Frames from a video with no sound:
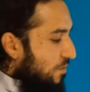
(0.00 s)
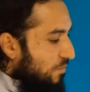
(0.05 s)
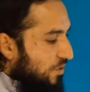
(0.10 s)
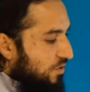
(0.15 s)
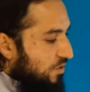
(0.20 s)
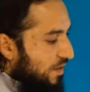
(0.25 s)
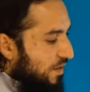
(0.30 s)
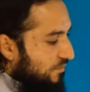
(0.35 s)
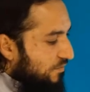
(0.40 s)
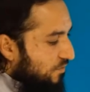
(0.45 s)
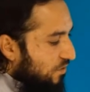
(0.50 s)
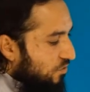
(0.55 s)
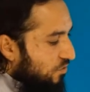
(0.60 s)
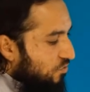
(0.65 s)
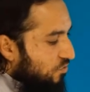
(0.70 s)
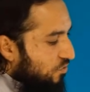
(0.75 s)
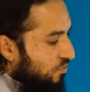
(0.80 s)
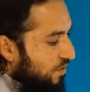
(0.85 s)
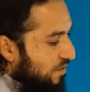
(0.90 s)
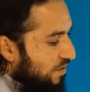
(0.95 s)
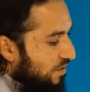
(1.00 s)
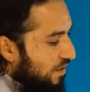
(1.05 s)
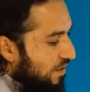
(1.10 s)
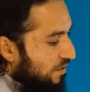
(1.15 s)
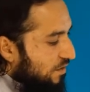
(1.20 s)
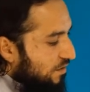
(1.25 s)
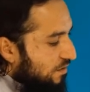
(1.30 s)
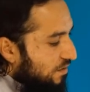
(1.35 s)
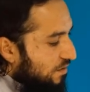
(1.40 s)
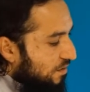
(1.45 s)
But you notice
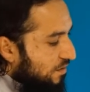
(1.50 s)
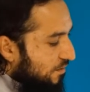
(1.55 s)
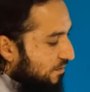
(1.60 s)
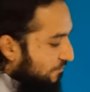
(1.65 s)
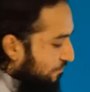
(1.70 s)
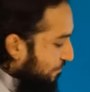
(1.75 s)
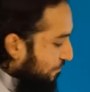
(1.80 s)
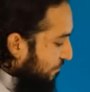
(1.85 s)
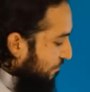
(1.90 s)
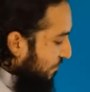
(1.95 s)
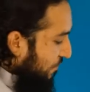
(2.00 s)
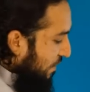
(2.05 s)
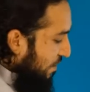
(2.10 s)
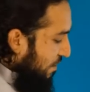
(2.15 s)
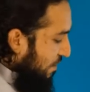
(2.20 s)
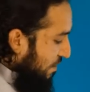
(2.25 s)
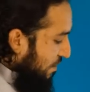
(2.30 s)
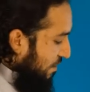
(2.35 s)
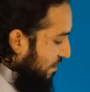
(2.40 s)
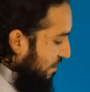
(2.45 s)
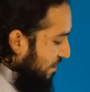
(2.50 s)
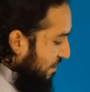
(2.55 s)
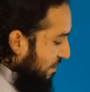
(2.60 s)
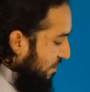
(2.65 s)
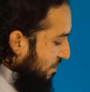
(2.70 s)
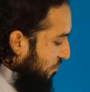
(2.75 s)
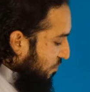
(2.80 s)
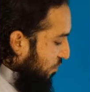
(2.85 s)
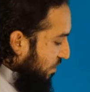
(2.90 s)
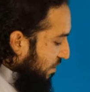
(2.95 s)
that
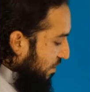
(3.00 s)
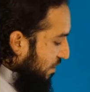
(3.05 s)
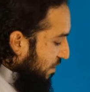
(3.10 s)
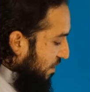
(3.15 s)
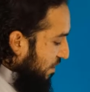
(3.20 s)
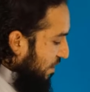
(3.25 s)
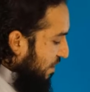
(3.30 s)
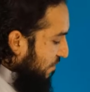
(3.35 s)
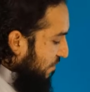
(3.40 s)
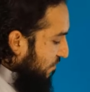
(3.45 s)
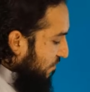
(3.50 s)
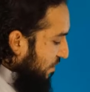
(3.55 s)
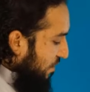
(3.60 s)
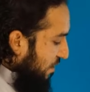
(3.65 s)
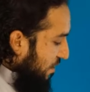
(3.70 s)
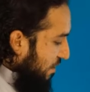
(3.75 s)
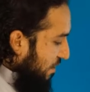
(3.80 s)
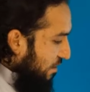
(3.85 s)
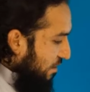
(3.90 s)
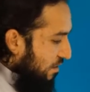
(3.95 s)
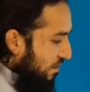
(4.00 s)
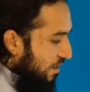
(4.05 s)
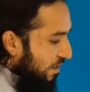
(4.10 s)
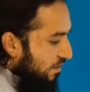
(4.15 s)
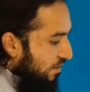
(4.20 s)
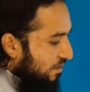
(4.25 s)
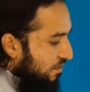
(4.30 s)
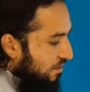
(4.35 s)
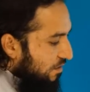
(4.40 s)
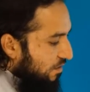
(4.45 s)
with heavy and
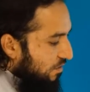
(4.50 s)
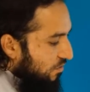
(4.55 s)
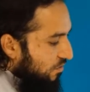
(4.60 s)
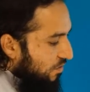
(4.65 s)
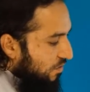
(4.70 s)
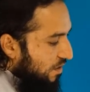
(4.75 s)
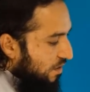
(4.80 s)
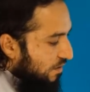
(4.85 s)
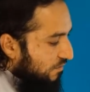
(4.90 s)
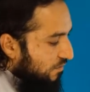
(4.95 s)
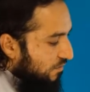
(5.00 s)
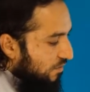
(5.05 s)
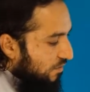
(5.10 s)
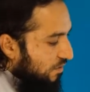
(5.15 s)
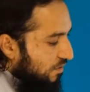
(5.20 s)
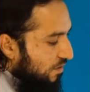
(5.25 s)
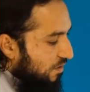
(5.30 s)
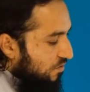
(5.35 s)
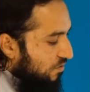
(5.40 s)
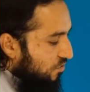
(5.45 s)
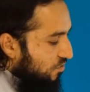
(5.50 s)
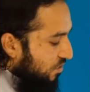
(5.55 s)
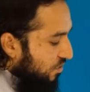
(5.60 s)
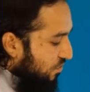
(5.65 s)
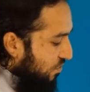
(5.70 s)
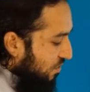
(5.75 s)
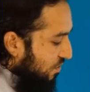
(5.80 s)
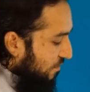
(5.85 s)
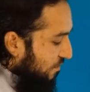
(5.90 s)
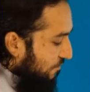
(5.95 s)
light, you have the
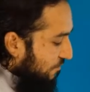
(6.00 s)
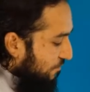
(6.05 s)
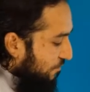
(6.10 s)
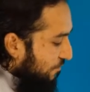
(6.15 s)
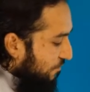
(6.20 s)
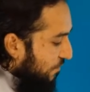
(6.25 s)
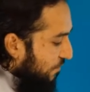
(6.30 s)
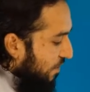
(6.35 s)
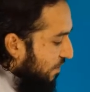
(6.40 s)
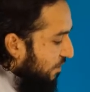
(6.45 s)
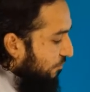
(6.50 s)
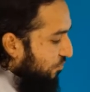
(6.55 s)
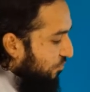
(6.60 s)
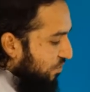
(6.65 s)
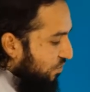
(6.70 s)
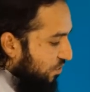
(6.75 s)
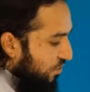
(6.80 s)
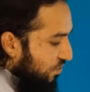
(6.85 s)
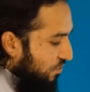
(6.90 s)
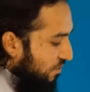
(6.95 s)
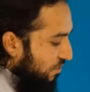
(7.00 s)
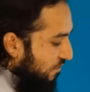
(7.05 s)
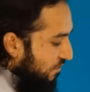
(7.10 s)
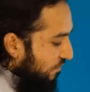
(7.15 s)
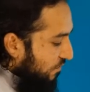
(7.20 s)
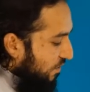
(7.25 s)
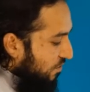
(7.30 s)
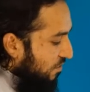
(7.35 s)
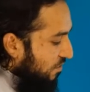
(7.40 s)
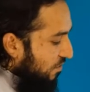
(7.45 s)
structure, the position
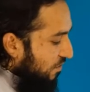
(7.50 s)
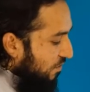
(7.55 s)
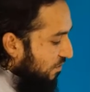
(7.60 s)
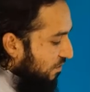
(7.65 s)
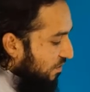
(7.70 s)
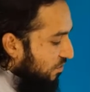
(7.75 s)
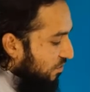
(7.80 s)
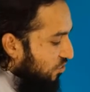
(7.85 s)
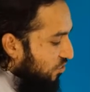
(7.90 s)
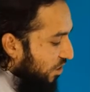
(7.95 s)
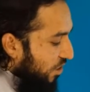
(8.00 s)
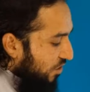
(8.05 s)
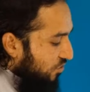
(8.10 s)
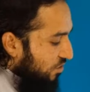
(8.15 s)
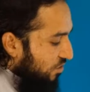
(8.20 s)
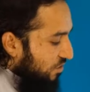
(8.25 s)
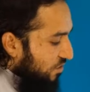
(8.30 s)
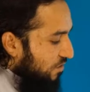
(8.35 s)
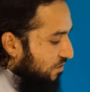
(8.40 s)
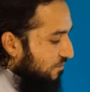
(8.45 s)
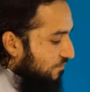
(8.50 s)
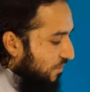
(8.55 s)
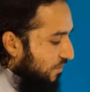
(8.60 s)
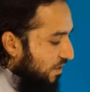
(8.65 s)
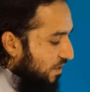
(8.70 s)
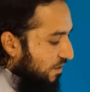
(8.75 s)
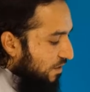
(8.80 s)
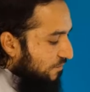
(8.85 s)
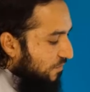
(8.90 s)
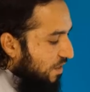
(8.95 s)
of the tongue changes.
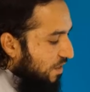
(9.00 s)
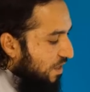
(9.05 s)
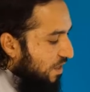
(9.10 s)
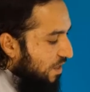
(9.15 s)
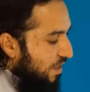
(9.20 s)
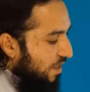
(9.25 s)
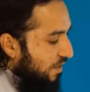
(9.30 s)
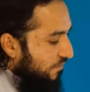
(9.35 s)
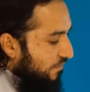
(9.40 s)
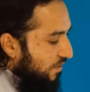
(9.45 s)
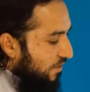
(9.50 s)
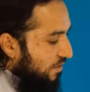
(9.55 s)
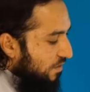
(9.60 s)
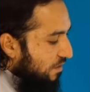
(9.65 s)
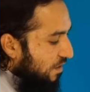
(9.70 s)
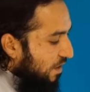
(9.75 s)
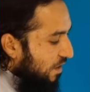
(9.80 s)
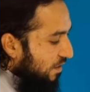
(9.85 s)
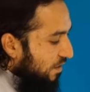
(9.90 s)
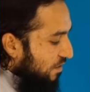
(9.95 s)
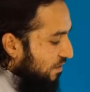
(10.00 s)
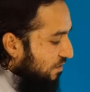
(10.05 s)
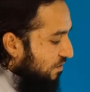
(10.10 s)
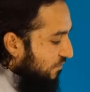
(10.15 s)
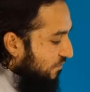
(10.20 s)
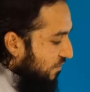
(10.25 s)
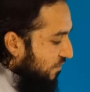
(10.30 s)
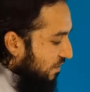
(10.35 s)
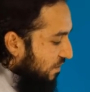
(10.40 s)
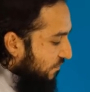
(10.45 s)
Okay, if it's light is
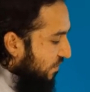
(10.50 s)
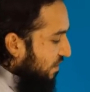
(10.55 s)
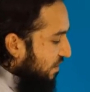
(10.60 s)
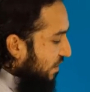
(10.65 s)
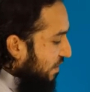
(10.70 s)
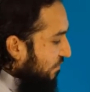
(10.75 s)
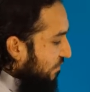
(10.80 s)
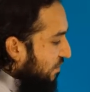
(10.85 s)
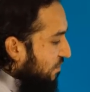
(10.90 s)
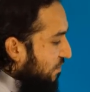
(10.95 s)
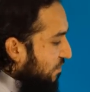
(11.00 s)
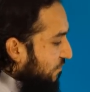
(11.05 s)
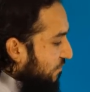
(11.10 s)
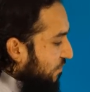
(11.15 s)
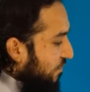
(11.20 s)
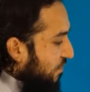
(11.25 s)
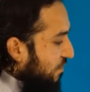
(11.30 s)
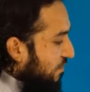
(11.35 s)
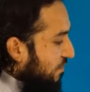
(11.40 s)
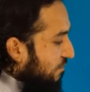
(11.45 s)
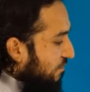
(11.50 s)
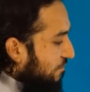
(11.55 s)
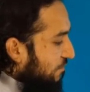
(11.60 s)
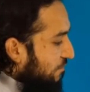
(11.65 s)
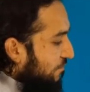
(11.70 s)
different, if it's heavy is different.